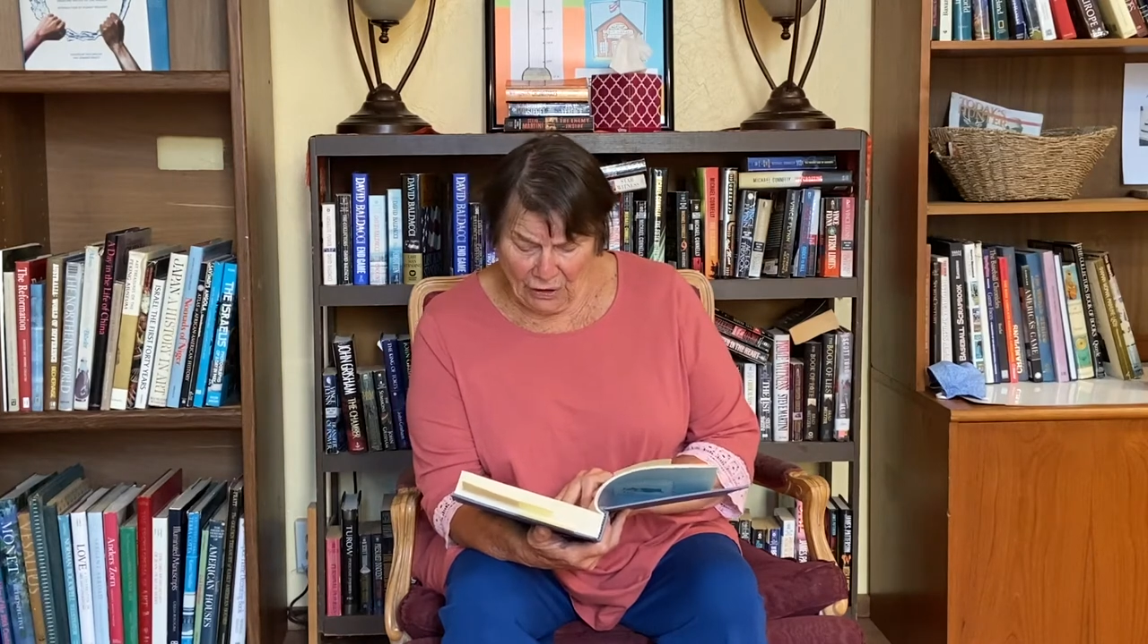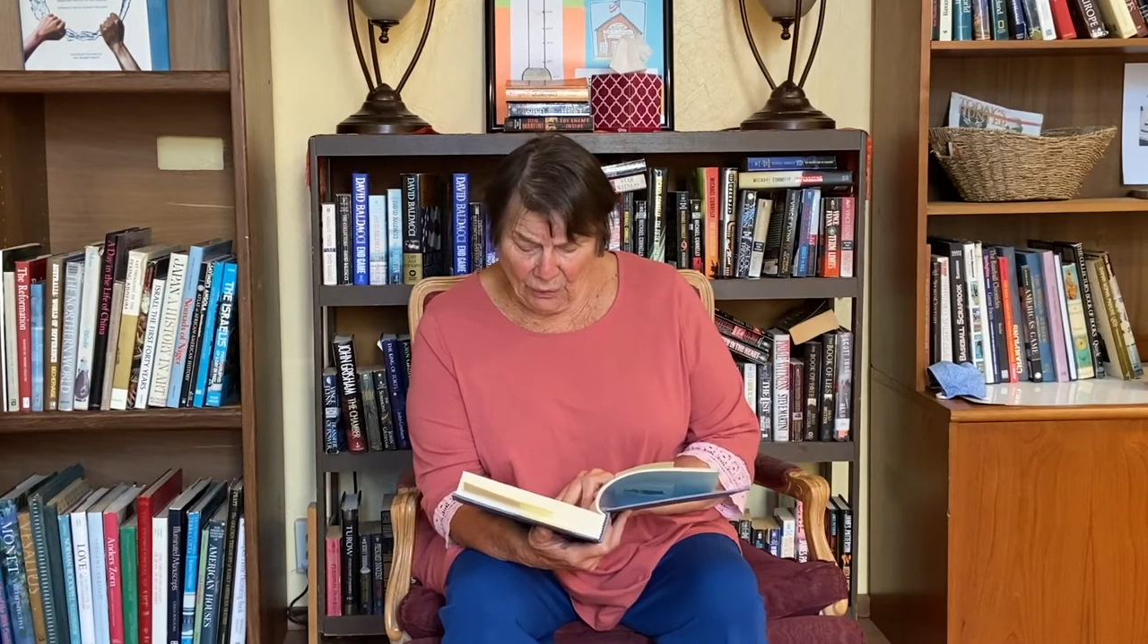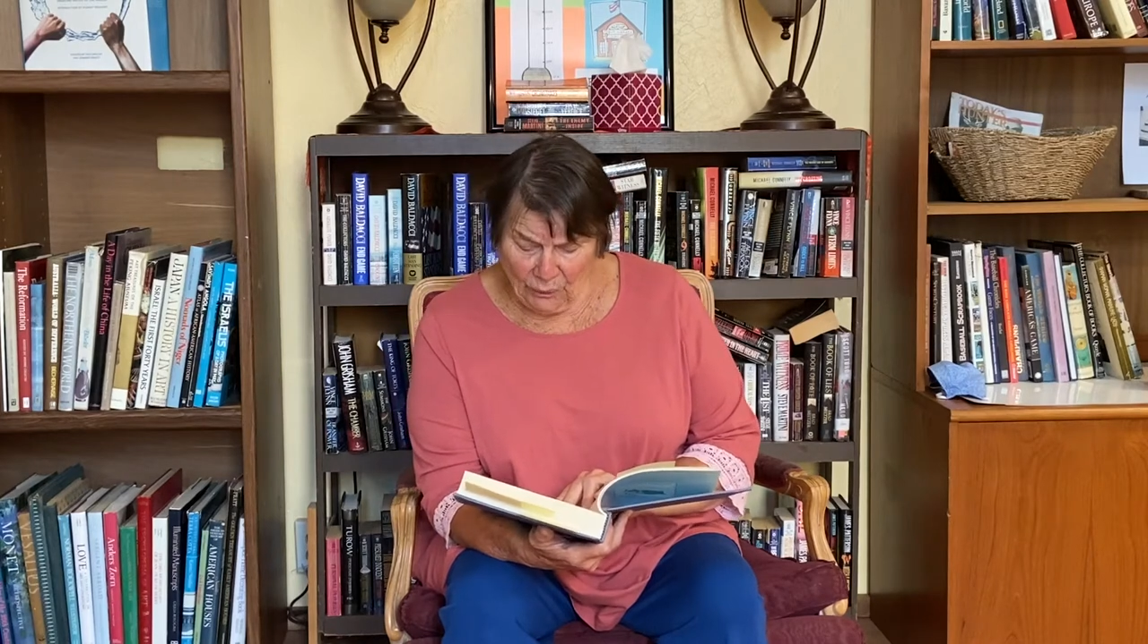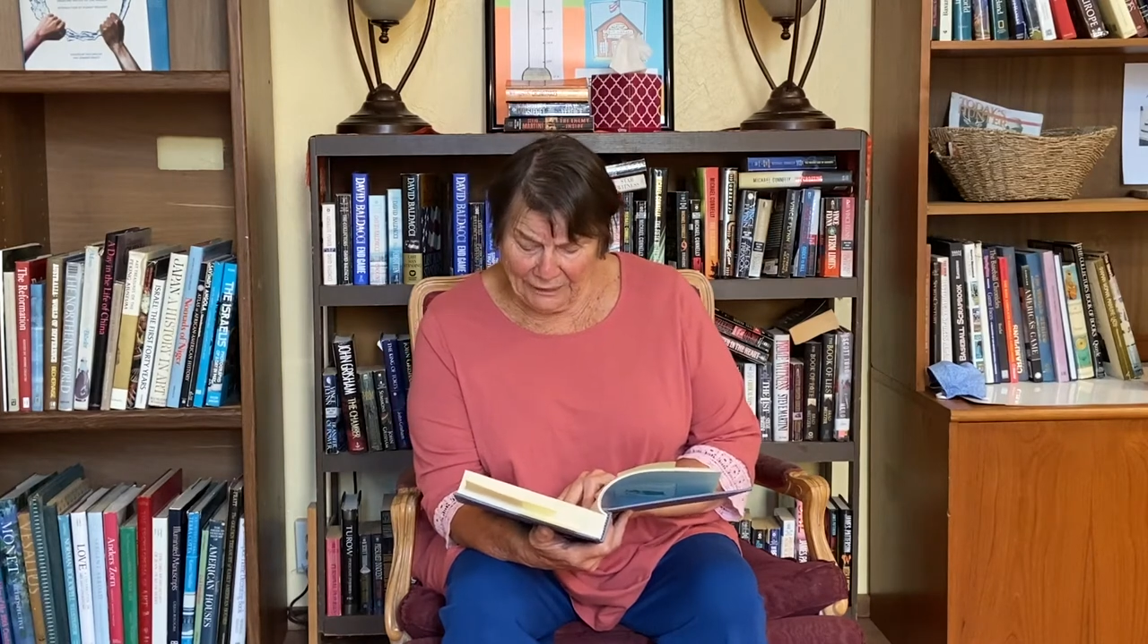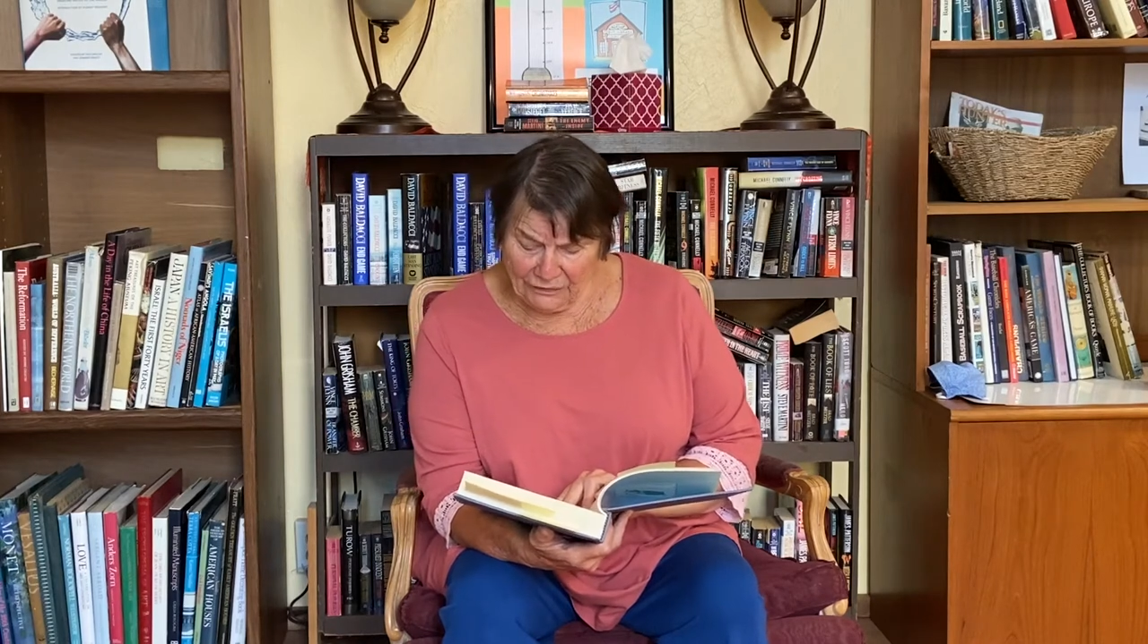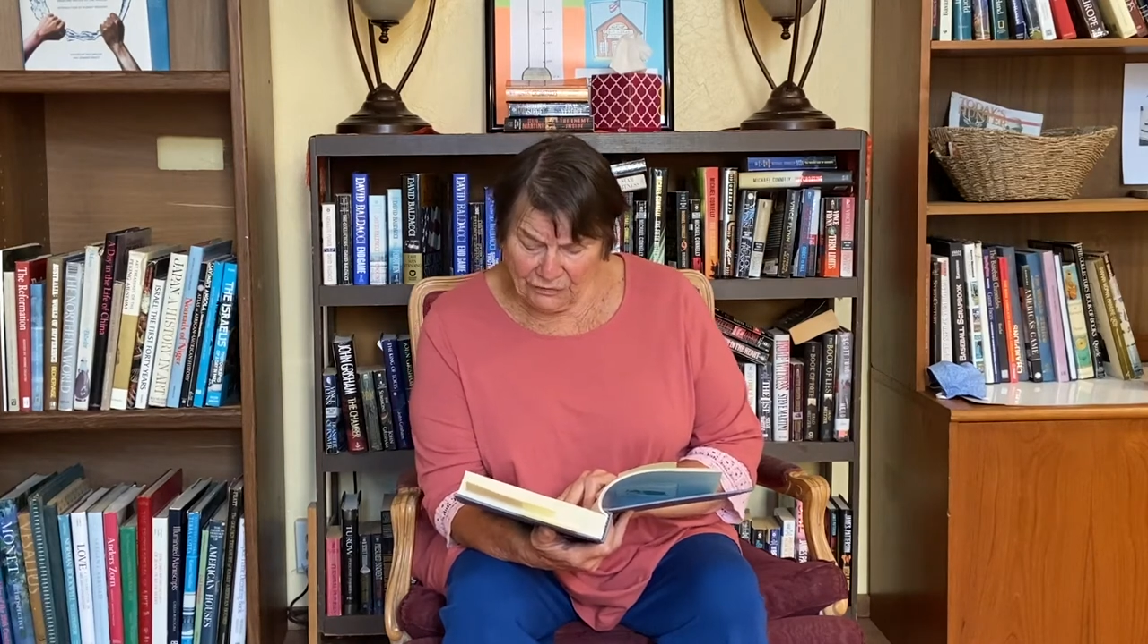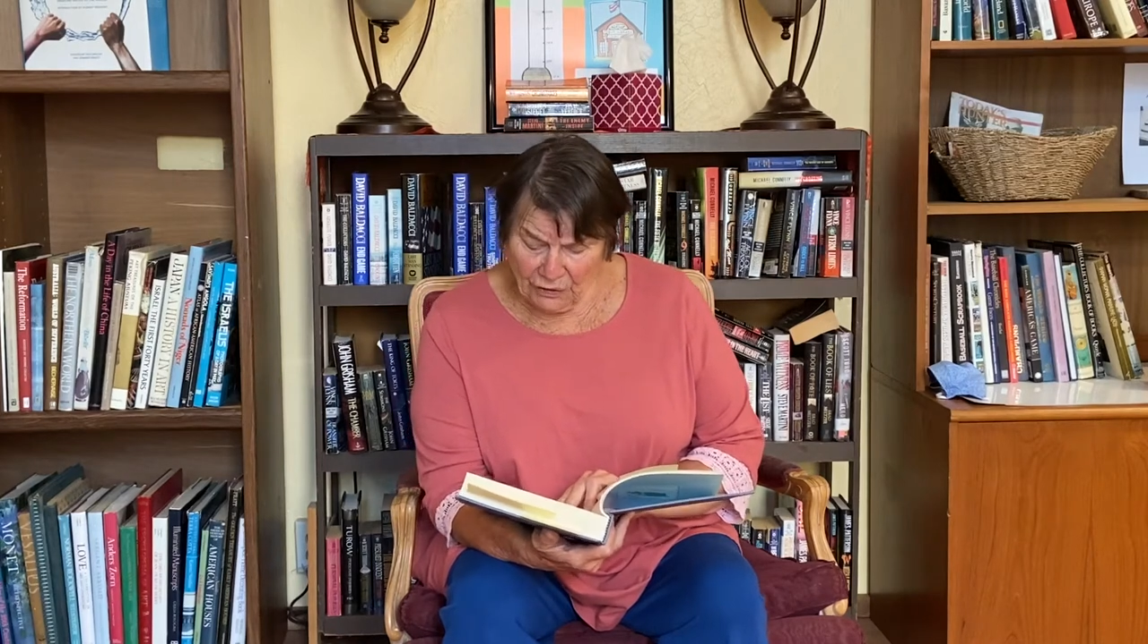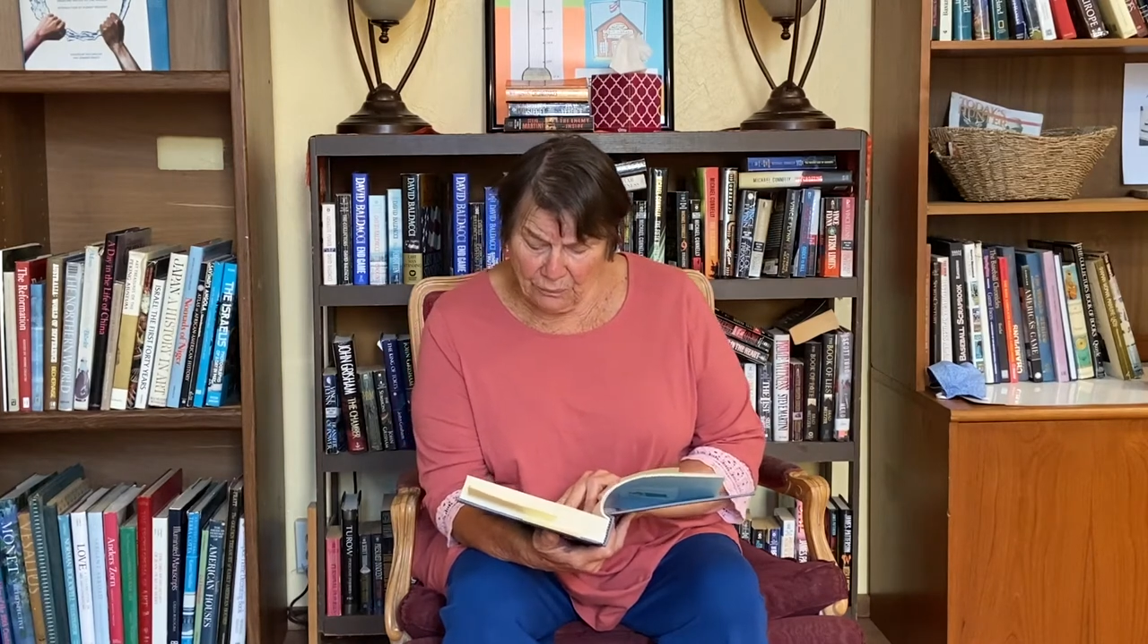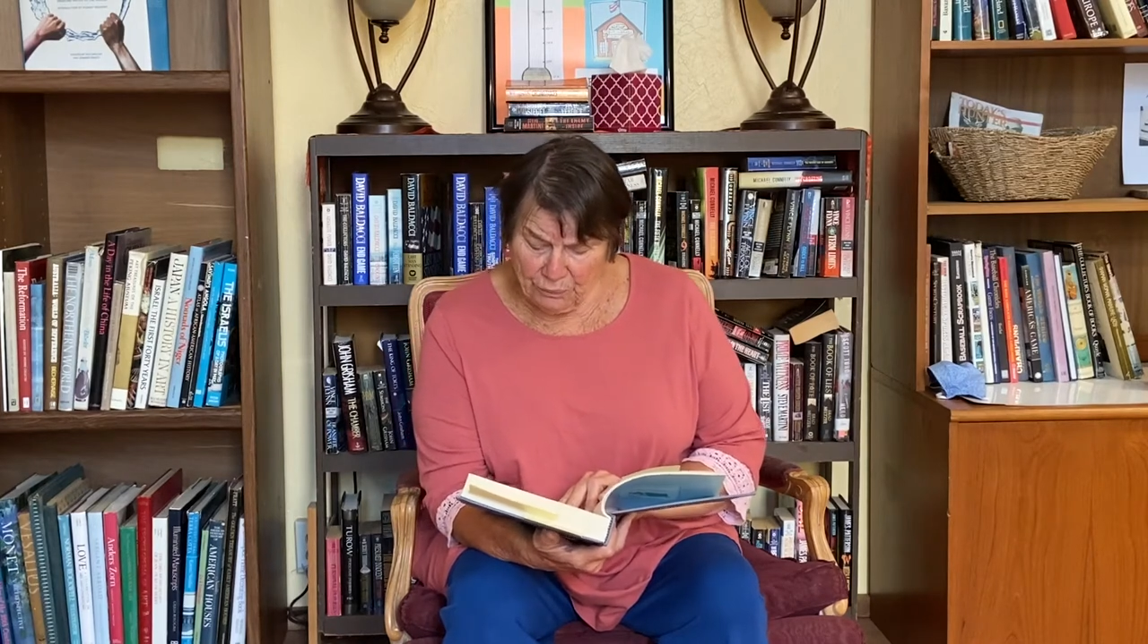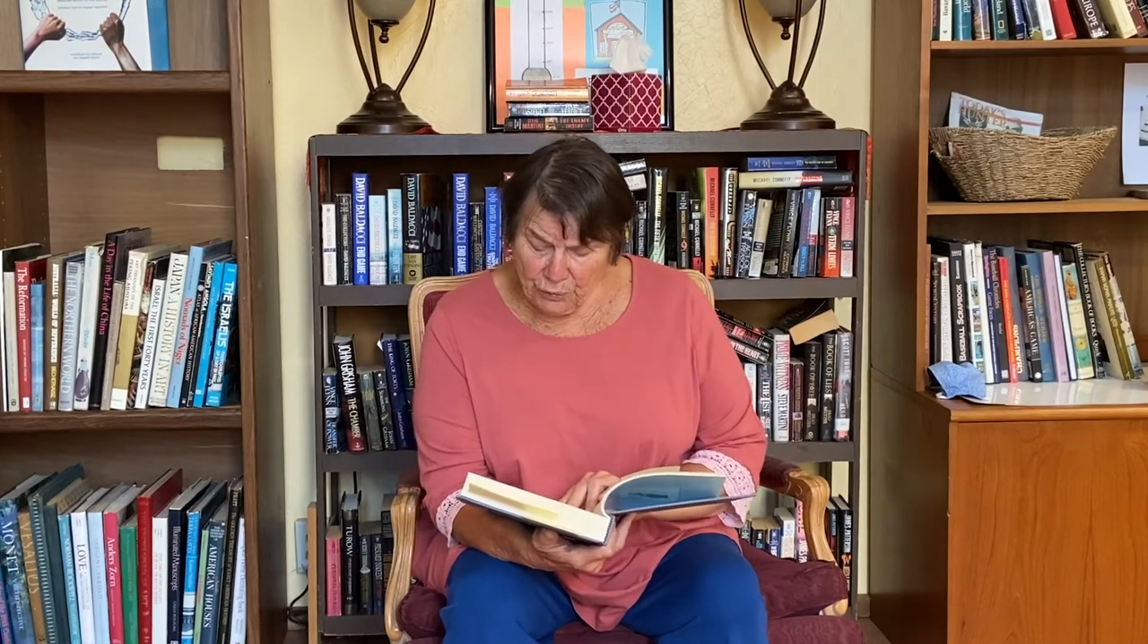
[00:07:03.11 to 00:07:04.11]
once
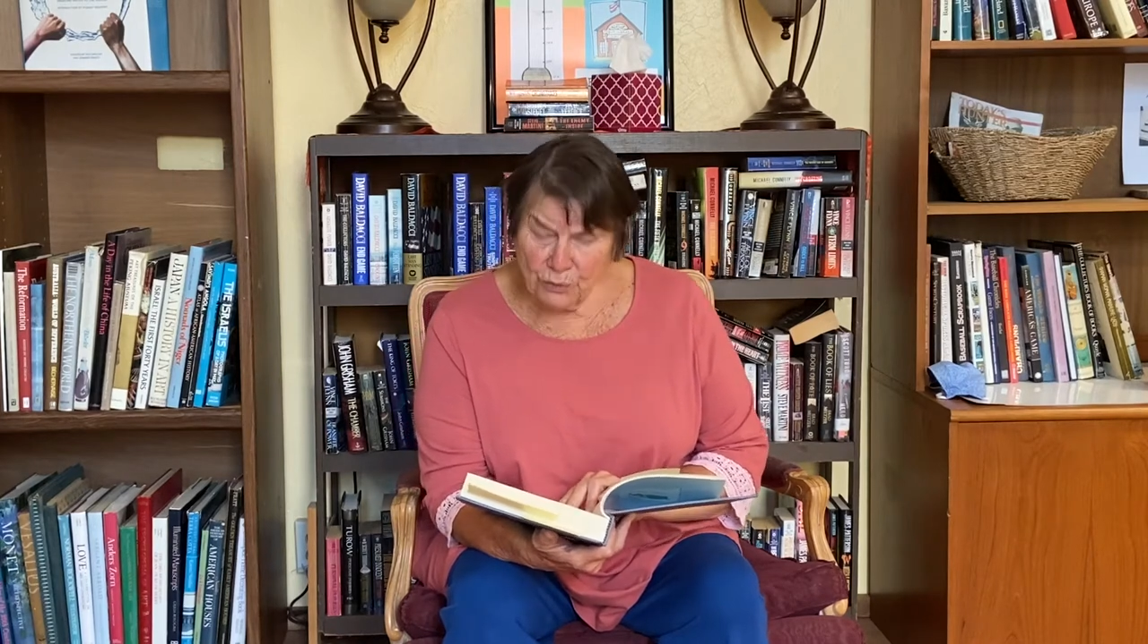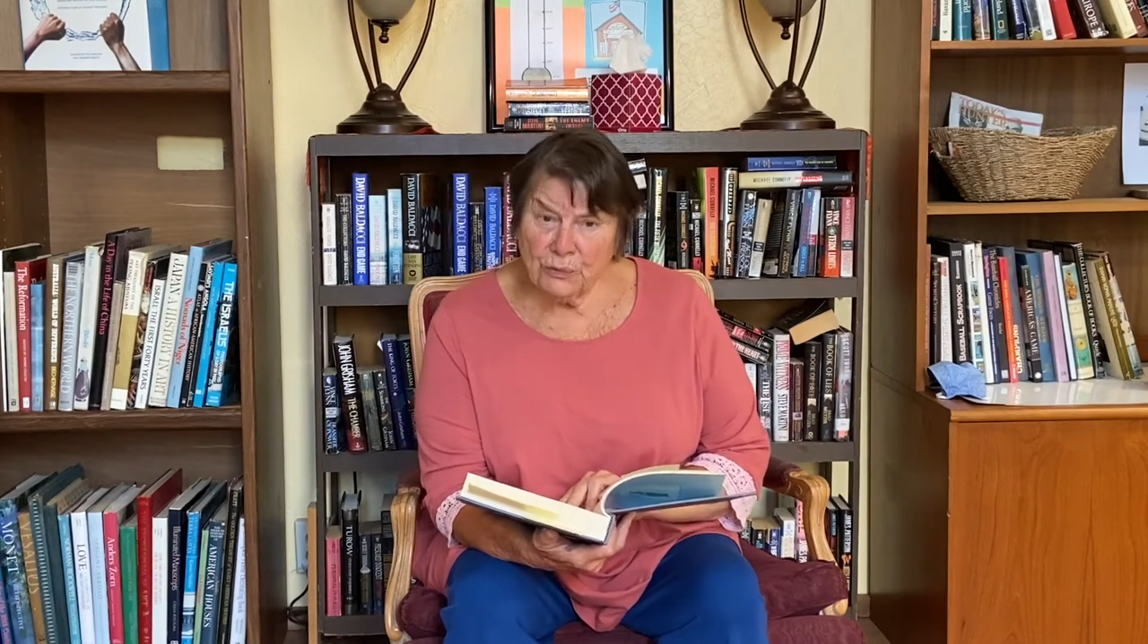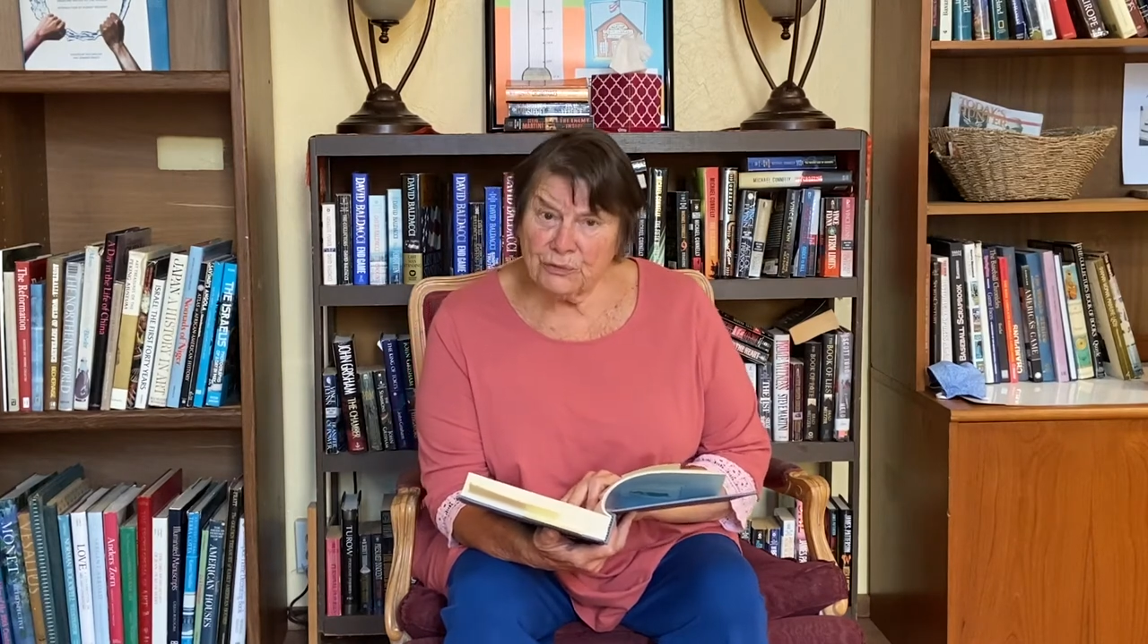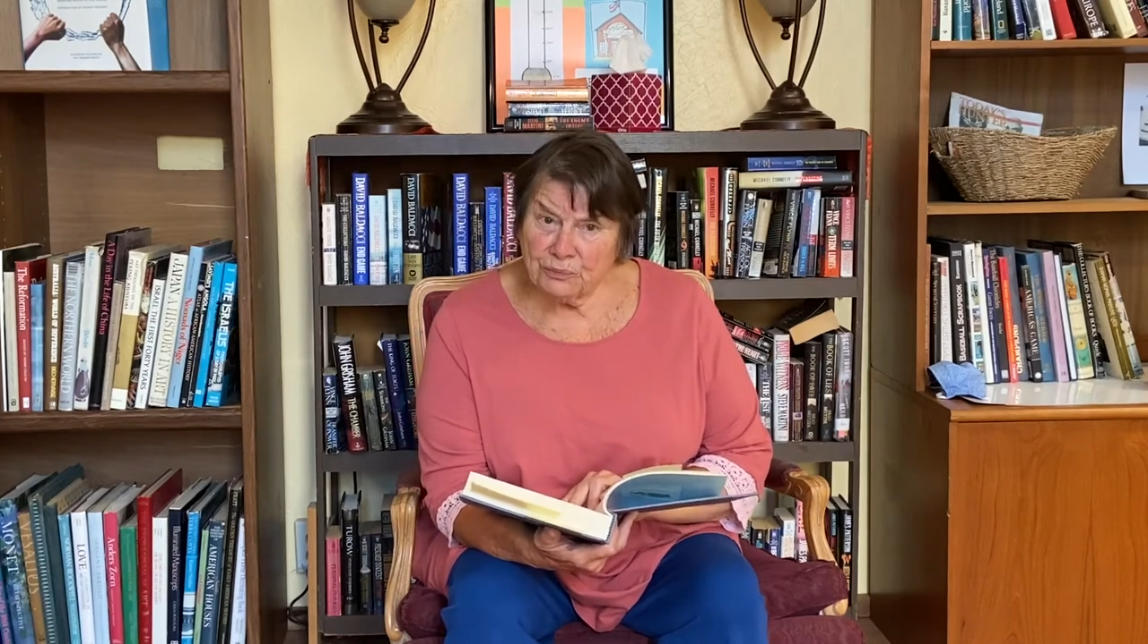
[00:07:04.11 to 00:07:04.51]
Pooh was